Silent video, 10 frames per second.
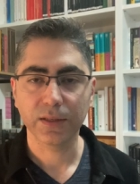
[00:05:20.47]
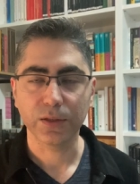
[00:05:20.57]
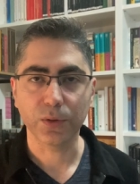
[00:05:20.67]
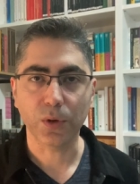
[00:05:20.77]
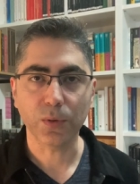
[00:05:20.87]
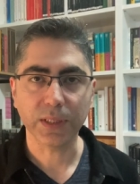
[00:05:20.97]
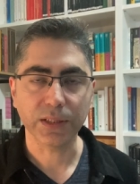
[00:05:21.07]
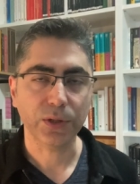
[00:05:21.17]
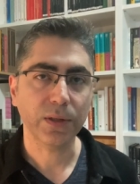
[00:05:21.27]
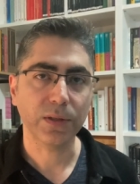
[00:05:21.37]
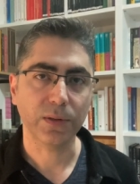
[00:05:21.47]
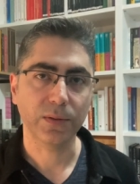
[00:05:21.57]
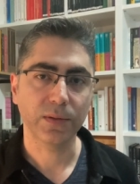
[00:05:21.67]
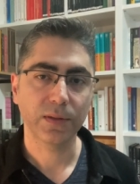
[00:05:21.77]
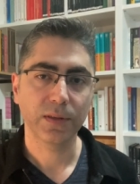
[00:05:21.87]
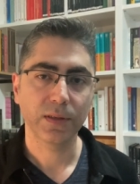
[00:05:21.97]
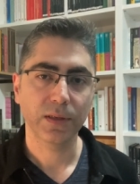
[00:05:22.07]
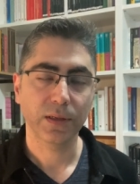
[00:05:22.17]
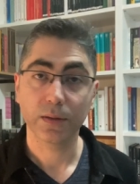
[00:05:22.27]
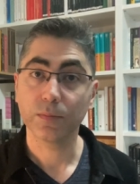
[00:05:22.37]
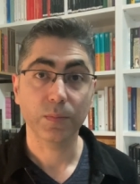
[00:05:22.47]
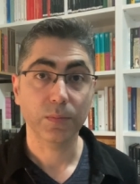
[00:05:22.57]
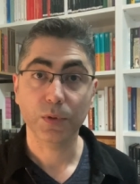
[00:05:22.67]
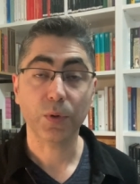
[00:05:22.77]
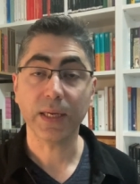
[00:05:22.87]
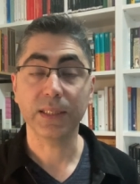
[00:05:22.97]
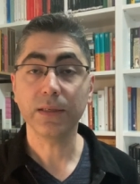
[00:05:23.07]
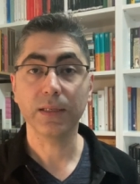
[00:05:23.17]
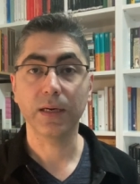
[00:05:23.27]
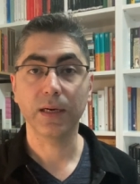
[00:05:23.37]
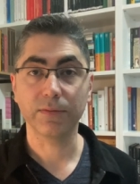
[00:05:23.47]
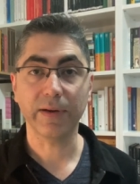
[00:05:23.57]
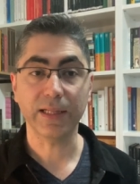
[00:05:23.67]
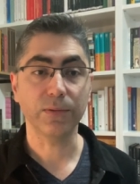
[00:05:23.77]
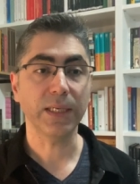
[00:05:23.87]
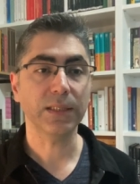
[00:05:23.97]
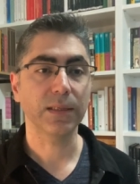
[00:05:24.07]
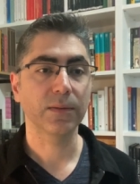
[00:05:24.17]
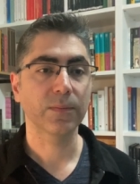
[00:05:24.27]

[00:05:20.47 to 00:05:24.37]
your own internal criteria of evaluation?